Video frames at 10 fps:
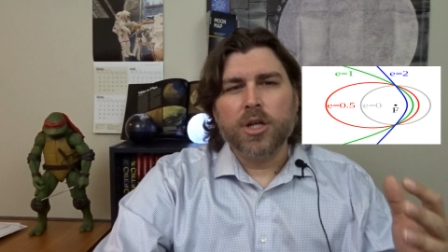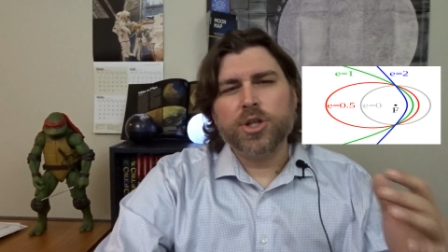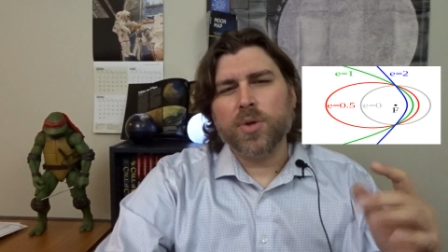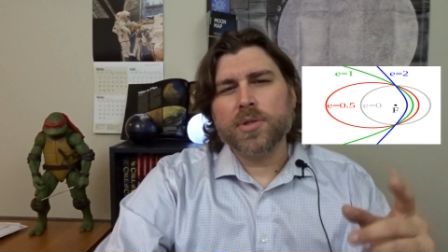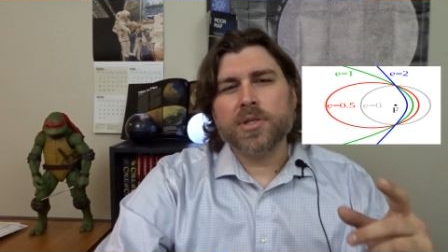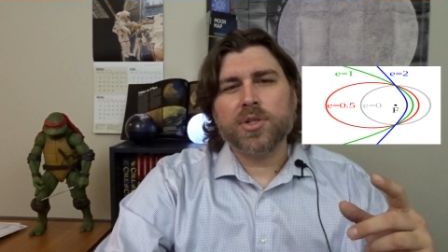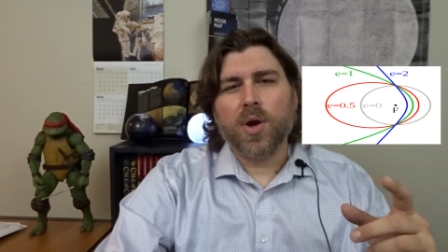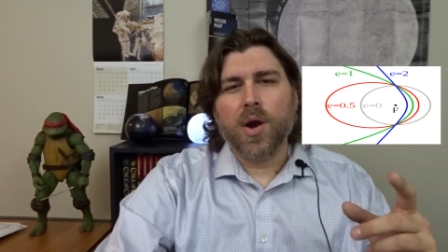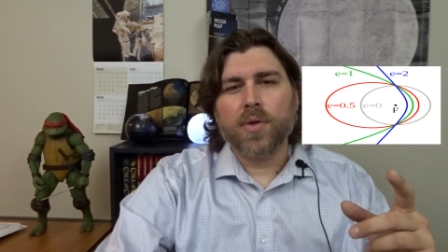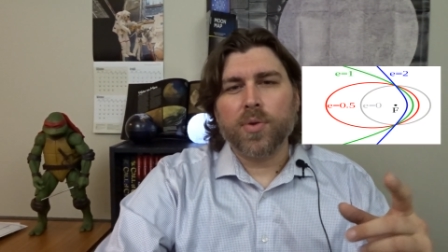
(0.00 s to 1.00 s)
Scholz's
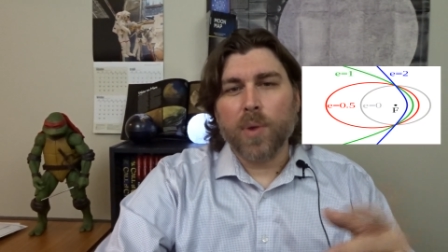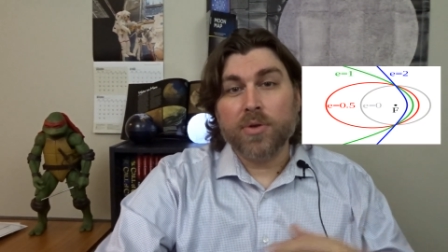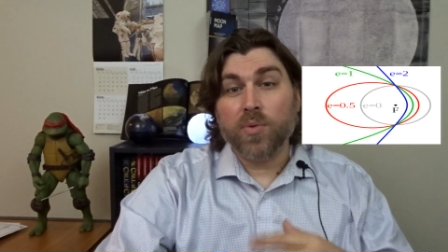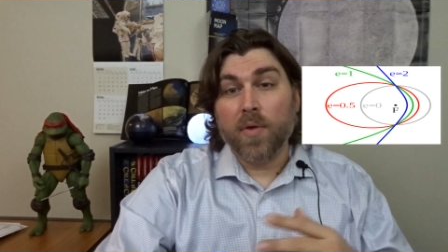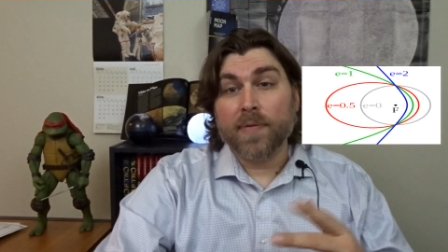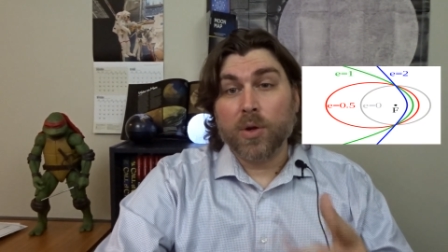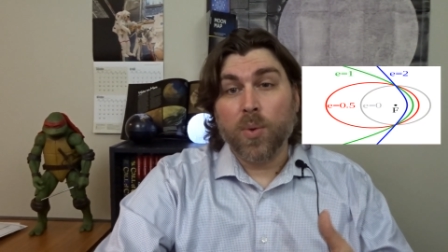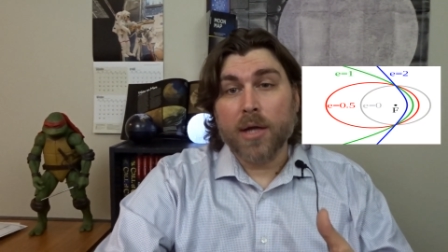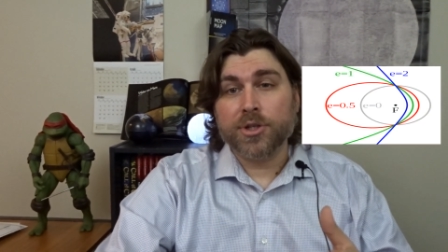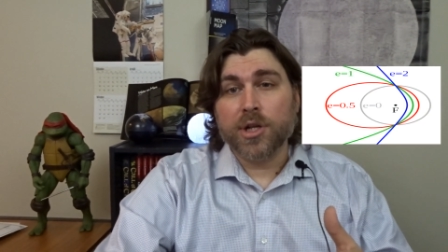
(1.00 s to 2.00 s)
star, the red dwarf in
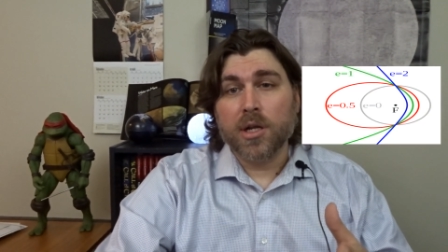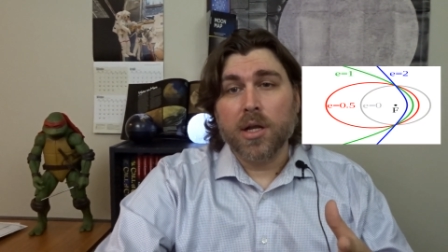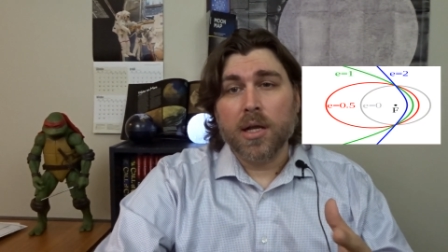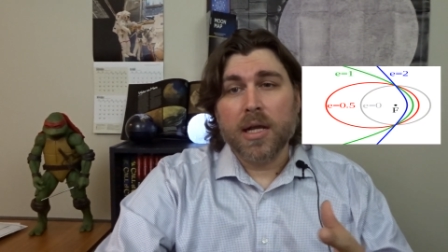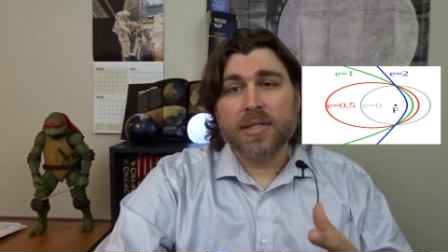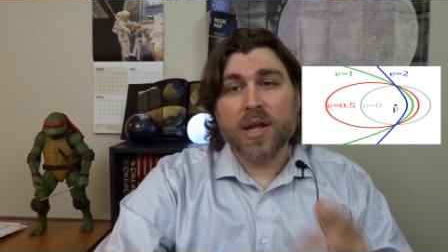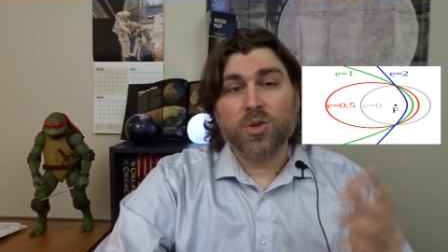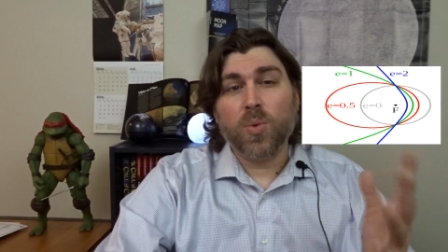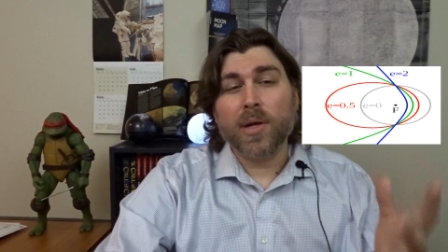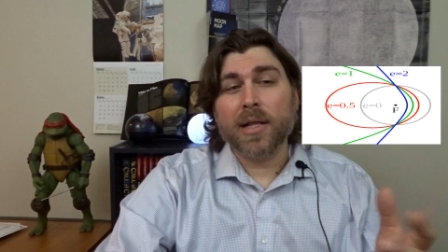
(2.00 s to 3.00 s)
question, is
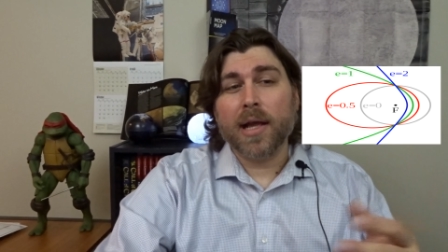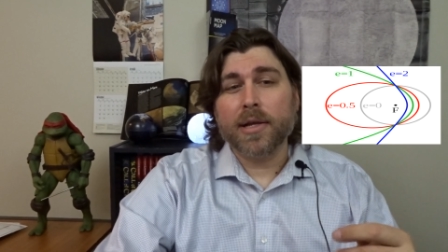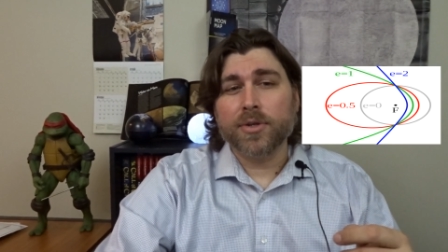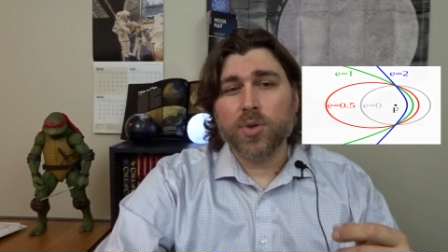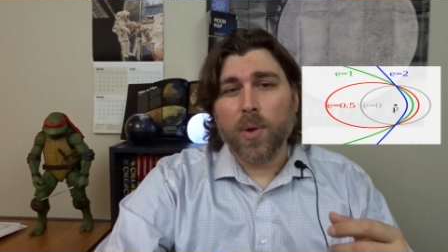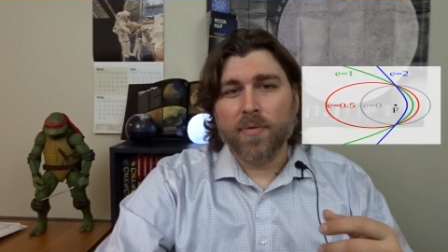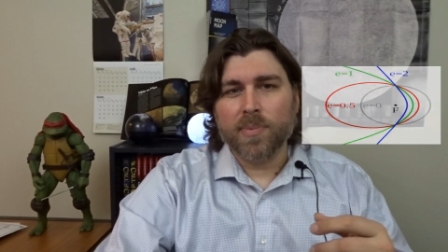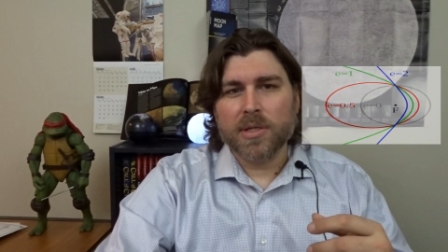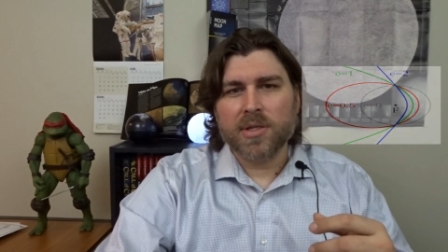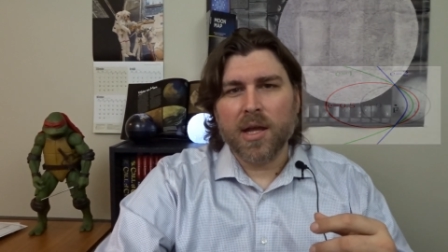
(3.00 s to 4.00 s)
now twenty light years away
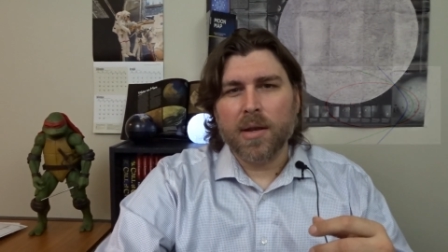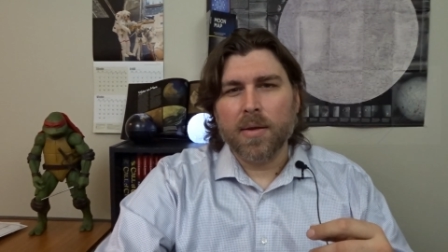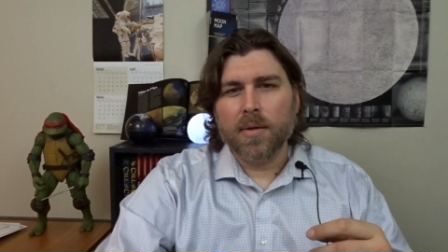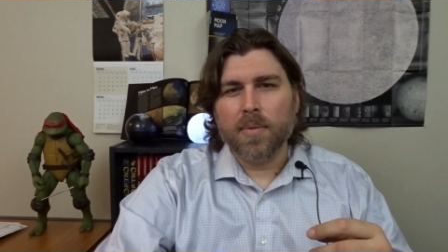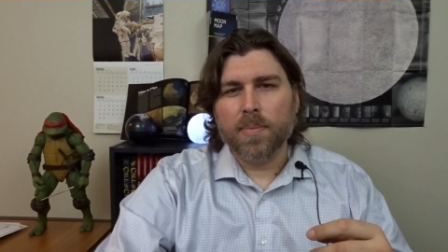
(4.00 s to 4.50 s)
from the sun.